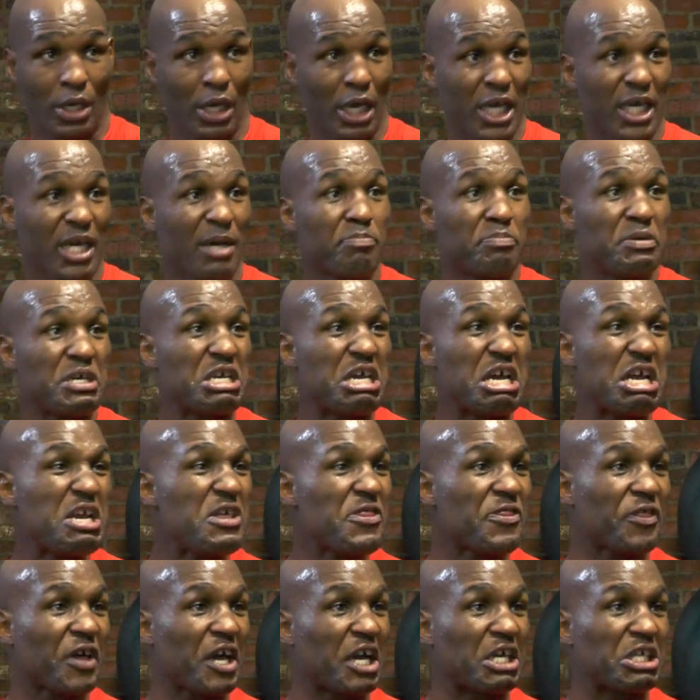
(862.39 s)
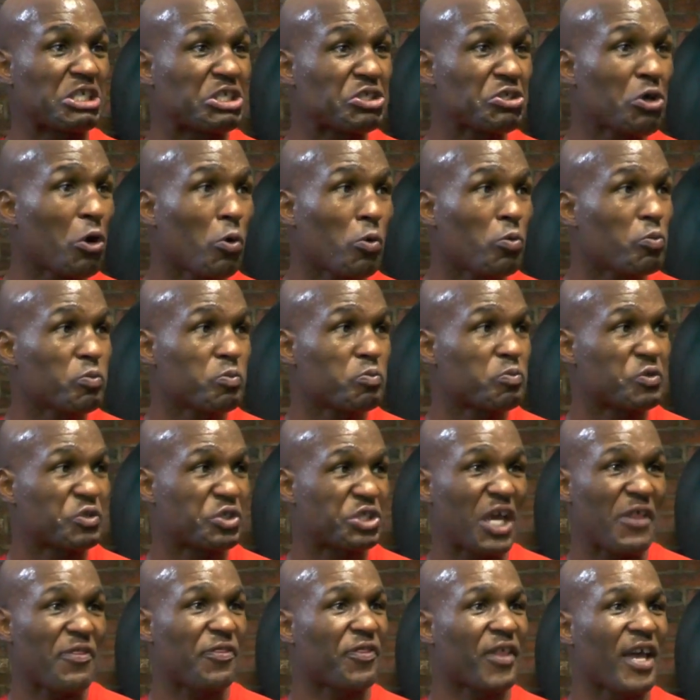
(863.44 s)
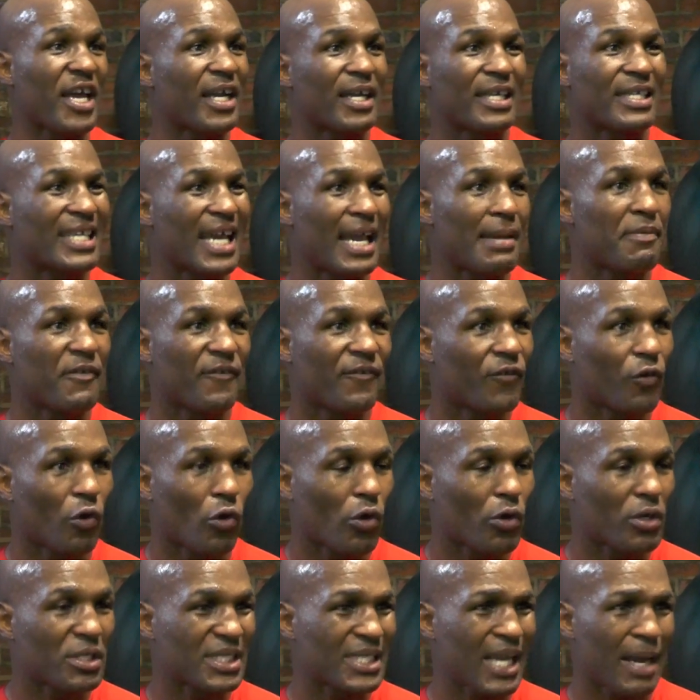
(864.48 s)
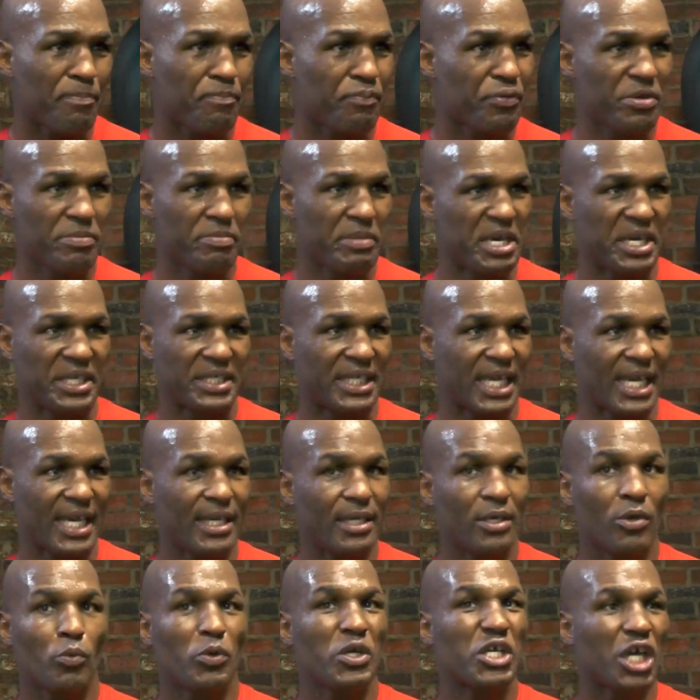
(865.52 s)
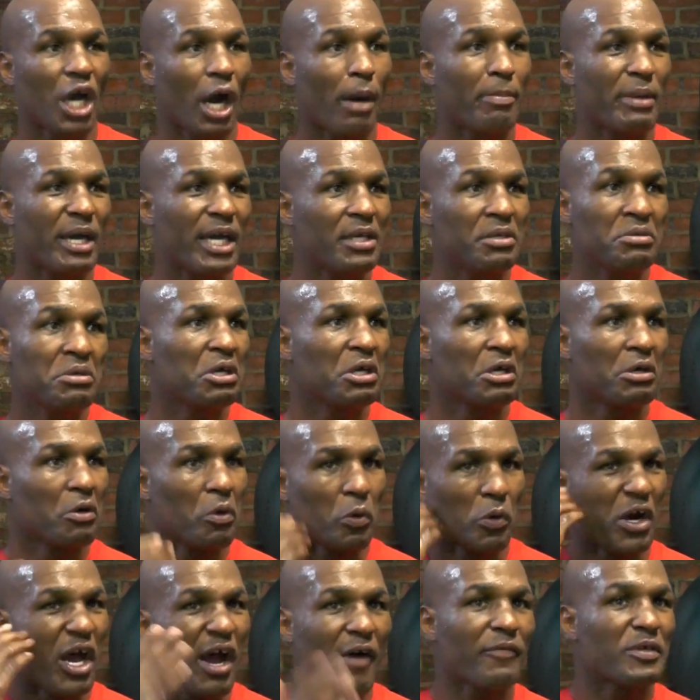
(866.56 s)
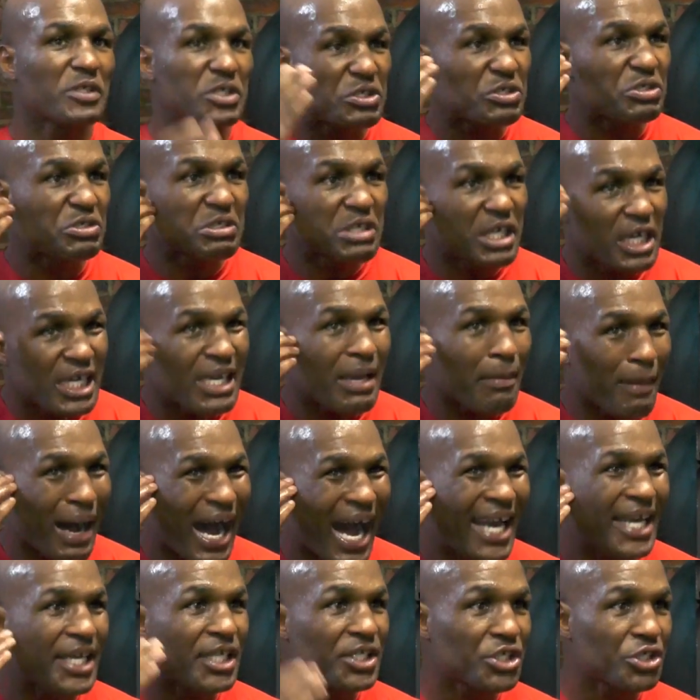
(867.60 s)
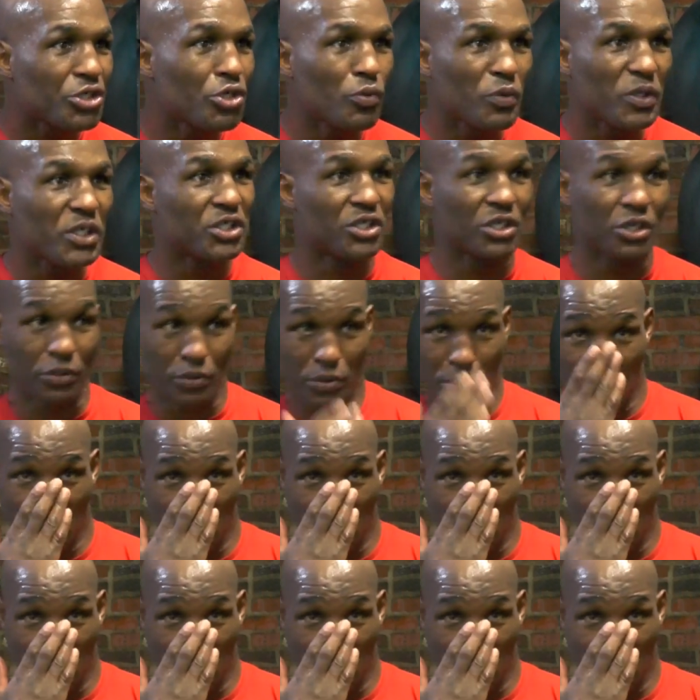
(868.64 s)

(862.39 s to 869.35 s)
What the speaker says: It could be anything. There's no set thing the day before. It's not premeditated. We come in, whatever's in the mind to do, we do.